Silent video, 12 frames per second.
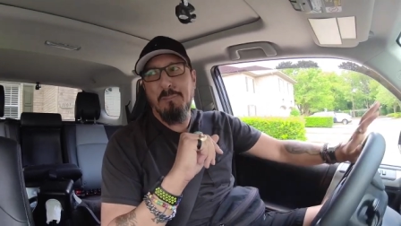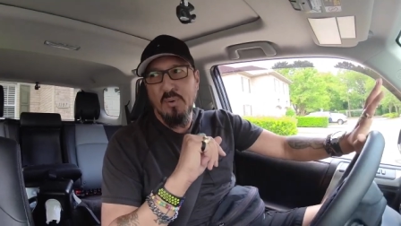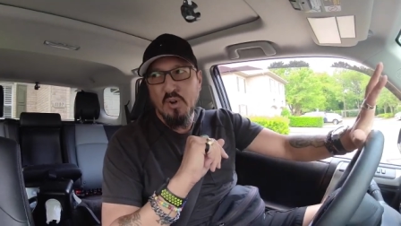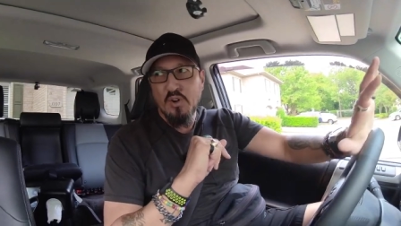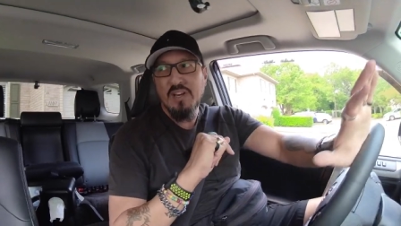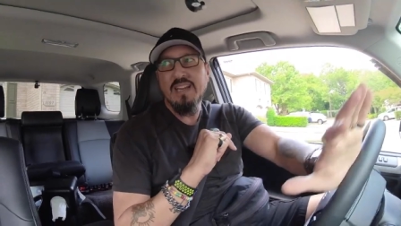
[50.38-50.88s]

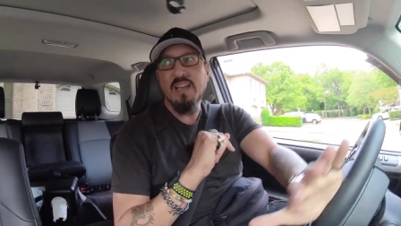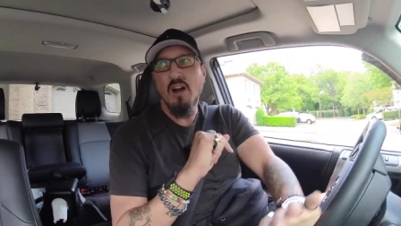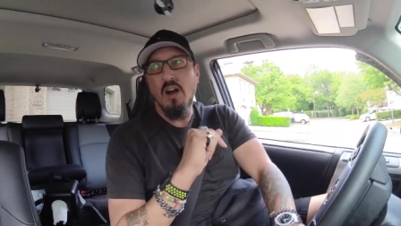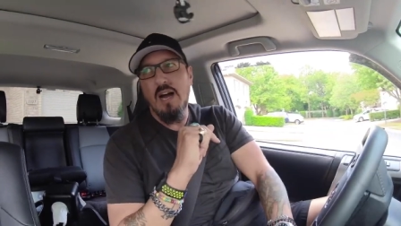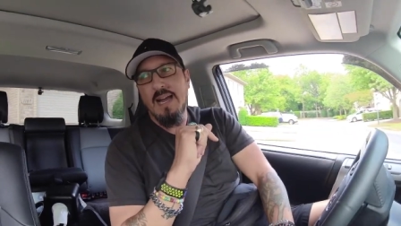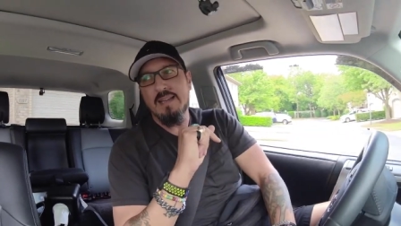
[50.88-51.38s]
burning
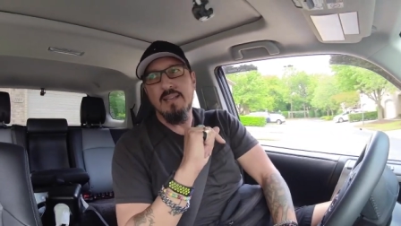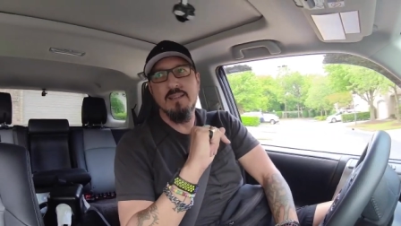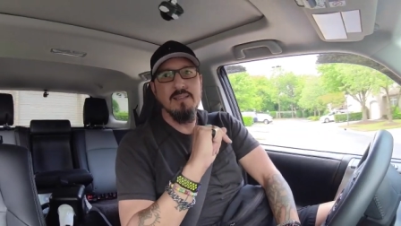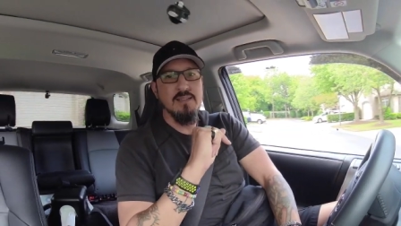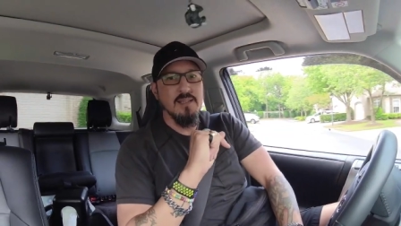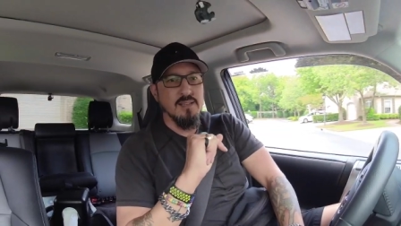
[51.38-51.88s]
hot.
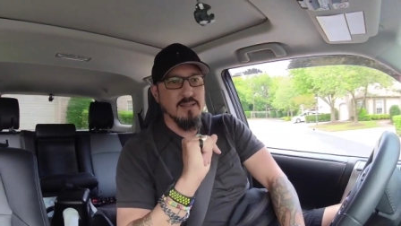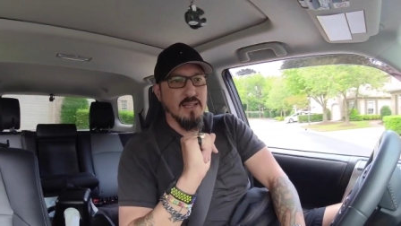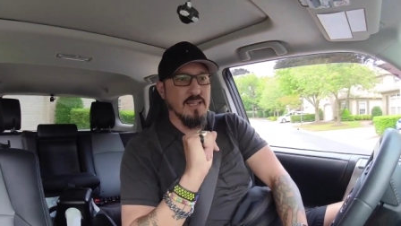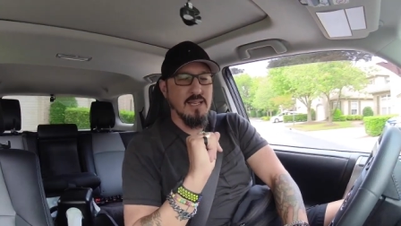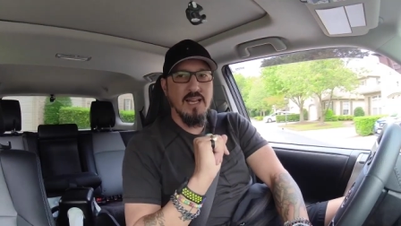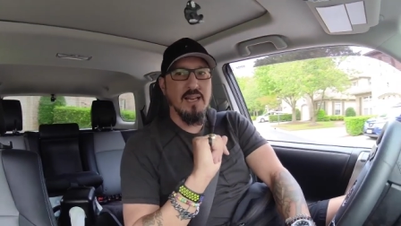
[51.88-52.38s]

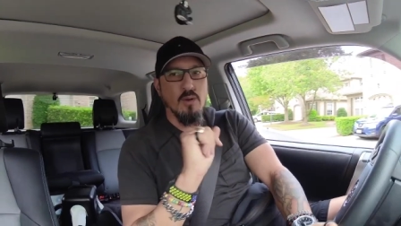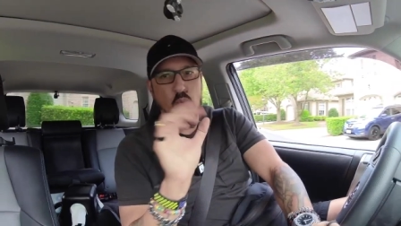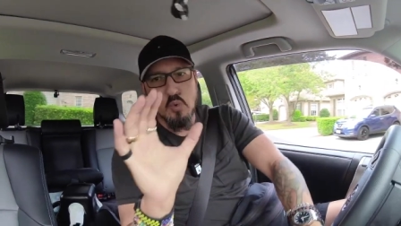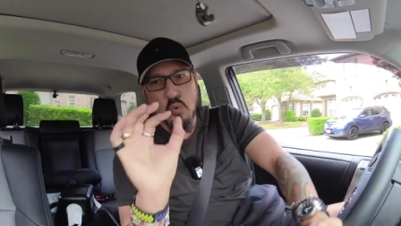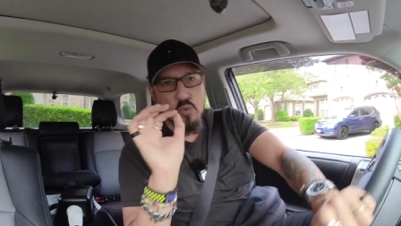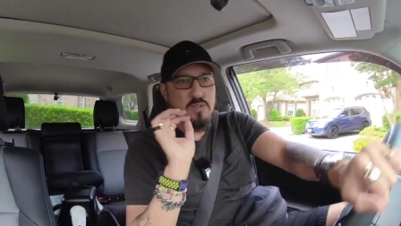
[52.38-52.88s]
Like, not,
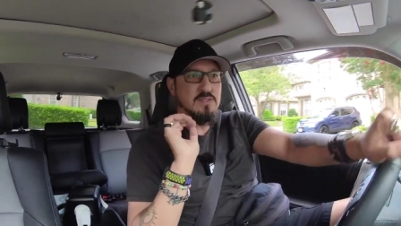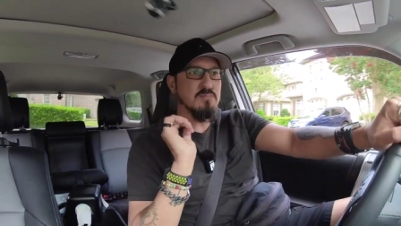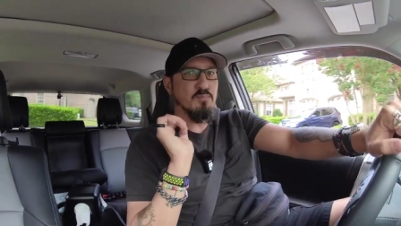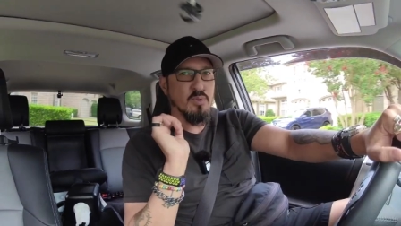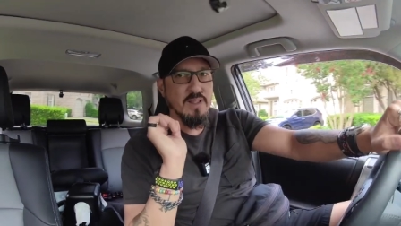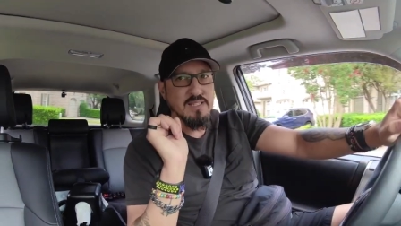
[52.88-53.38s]
oh,
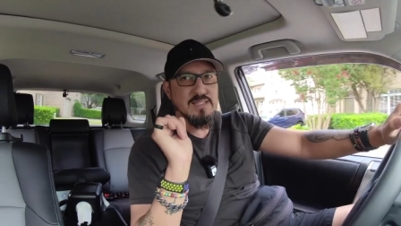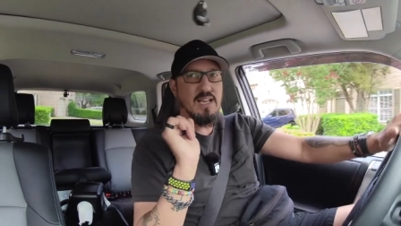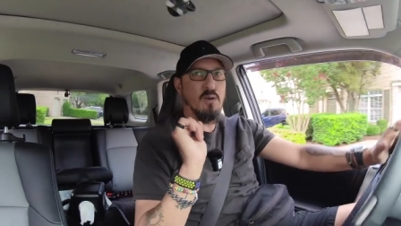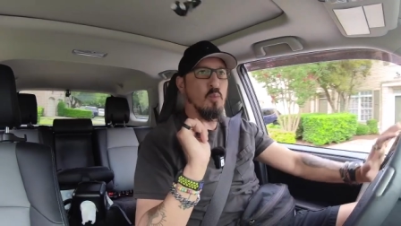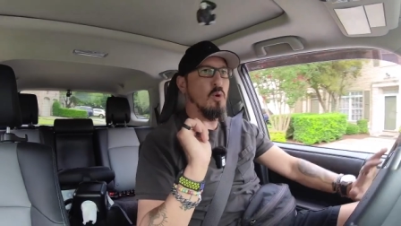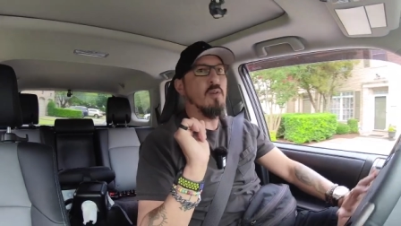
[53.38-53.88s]
boy, that's
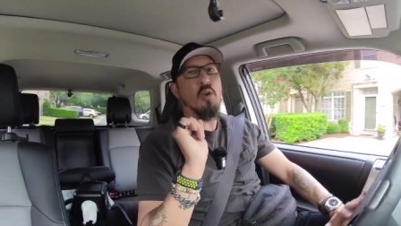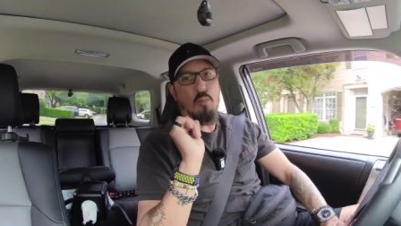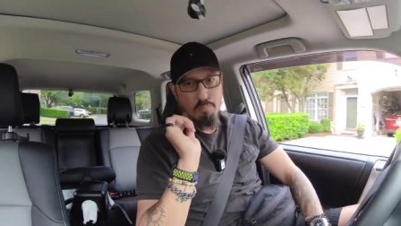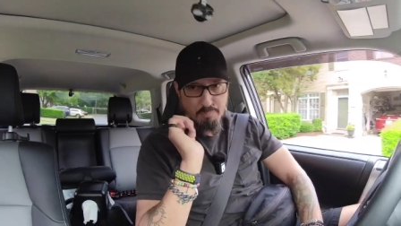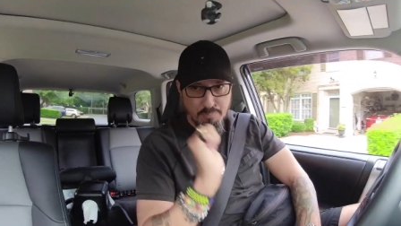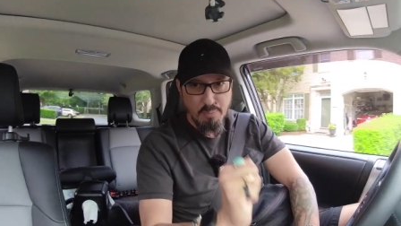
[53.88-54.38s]
kind of warm. No,
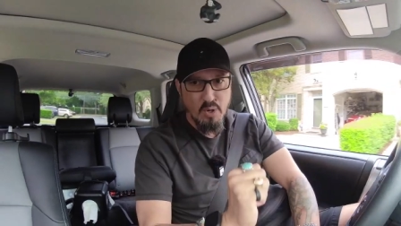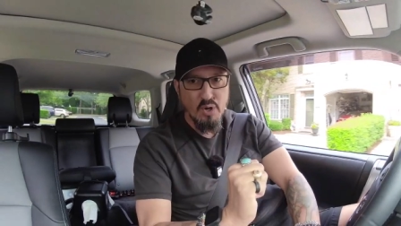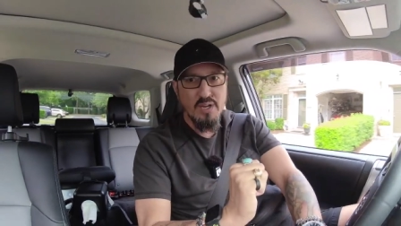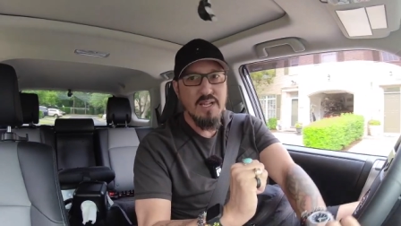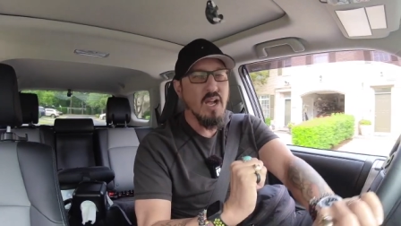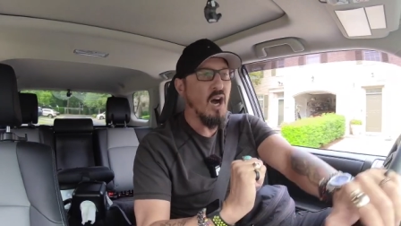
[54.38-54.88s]

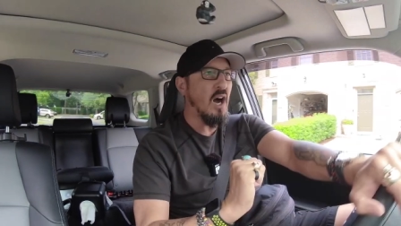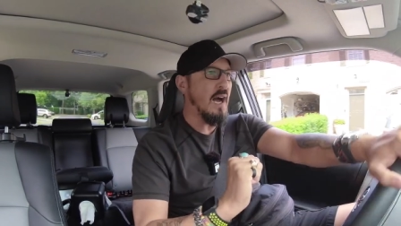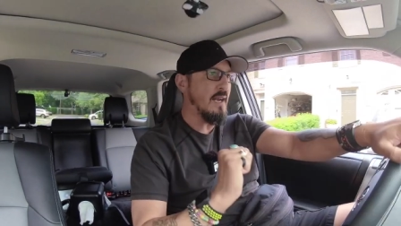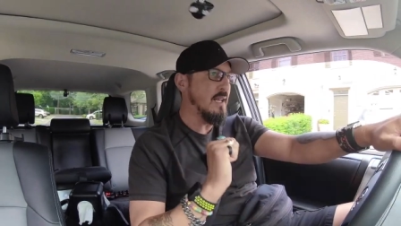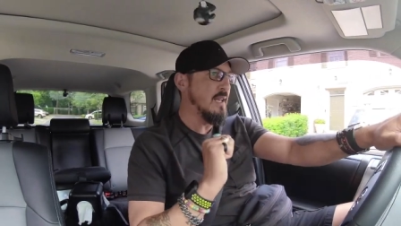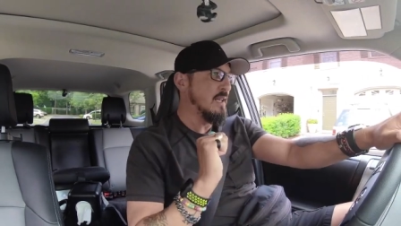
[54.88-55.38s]
burning
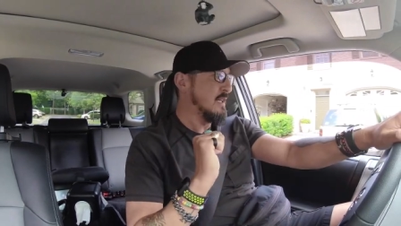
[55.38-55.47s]
hot.